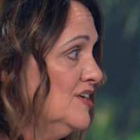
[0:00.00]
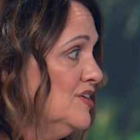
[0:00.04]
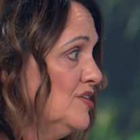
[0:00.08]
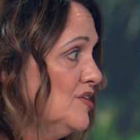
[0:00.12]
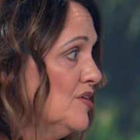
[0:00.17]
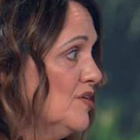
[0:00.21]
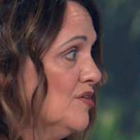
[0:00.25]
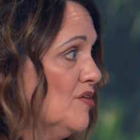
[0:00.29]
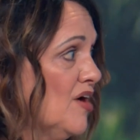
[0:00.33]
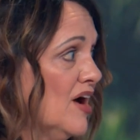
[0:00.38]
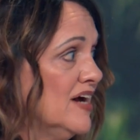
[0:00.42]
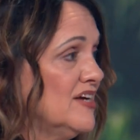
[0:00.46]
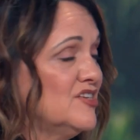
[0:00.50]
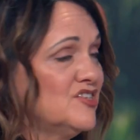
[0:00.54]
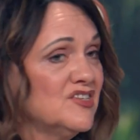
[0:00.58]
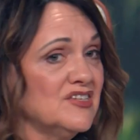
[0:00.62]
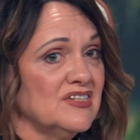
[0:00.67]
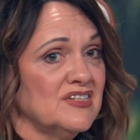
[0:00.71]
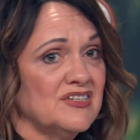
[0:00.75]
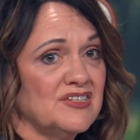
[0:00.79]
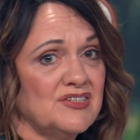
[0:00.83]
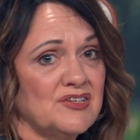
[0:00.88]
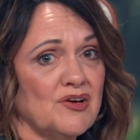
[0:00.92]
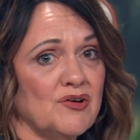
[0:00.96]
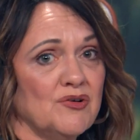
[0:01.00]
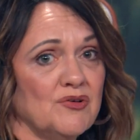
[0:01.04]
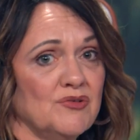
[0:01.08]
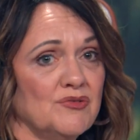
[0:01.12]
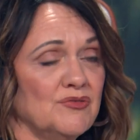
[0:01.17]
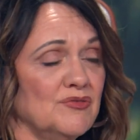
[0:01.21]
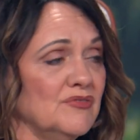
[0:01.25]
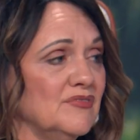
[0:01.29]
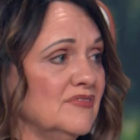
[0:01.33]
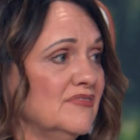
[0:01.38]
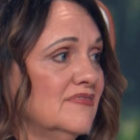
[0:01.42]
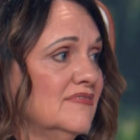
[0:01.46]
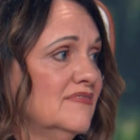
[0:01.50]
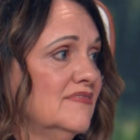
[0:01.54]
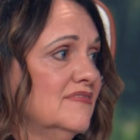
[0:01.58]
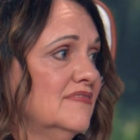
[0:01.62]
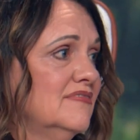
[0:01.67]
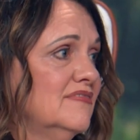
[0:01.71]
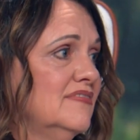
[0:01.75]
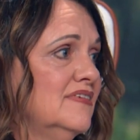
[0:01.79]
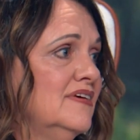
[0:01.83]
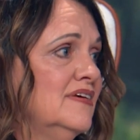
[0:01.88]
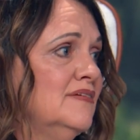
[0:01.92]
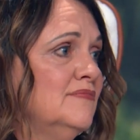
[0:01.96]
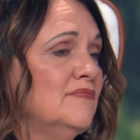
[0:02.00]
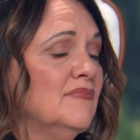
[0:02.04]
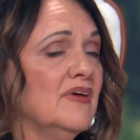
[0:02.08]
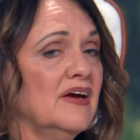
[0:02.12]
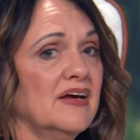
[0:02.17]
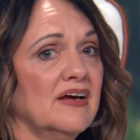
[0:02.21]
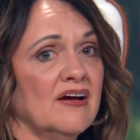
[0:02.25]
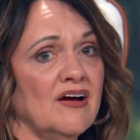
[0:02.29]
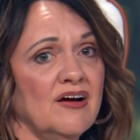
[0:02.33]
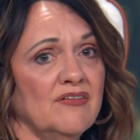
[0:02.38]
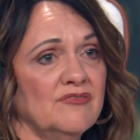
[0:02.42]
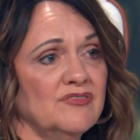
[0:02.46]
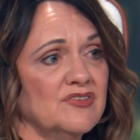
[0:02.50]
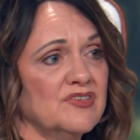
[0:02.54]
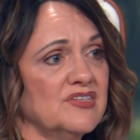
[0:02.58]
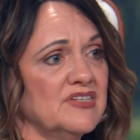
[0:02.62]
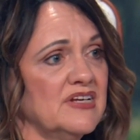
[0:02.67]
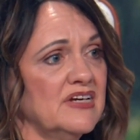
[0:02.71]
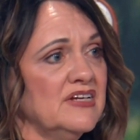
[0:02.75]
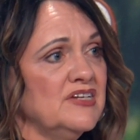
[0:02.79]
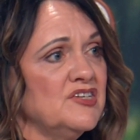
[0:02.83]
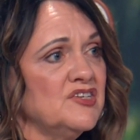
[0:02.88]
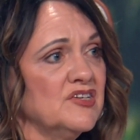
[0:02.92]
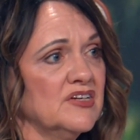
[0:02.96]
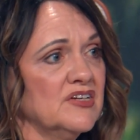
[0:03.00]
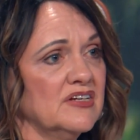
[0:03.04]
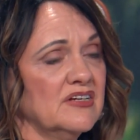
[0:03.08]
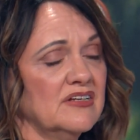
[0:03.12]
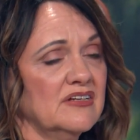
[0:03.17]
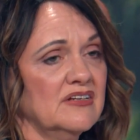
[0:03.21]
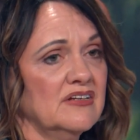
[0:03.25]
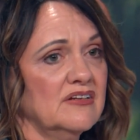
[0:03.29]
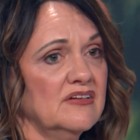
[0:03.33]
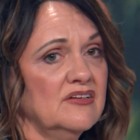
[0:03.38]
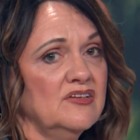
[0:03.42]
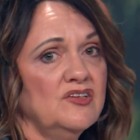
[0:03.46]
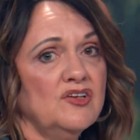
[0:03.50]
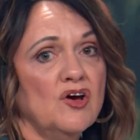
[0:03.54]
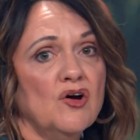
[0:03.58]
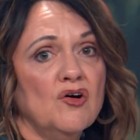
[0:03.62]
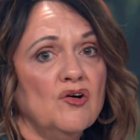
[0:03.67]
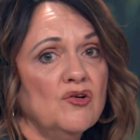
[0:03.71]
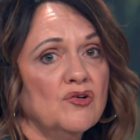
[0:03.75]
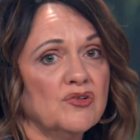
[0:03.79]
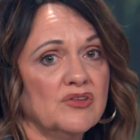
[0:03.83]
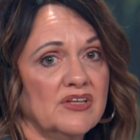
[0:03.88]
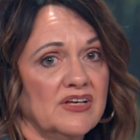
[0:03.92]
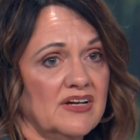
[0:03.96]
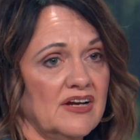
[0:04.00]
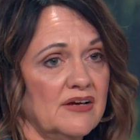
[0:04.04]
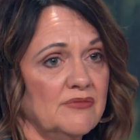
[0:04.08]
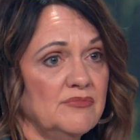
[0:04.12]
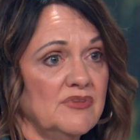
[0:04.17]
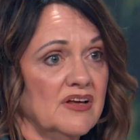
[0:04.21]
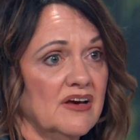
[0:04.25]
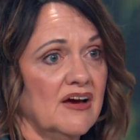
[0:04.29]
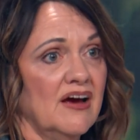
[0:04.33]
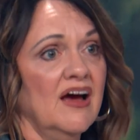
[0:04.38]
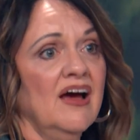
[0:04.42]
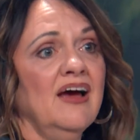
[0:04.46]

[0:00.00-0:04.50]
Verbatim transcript: you know, I just don't in my conversation know that I'm not,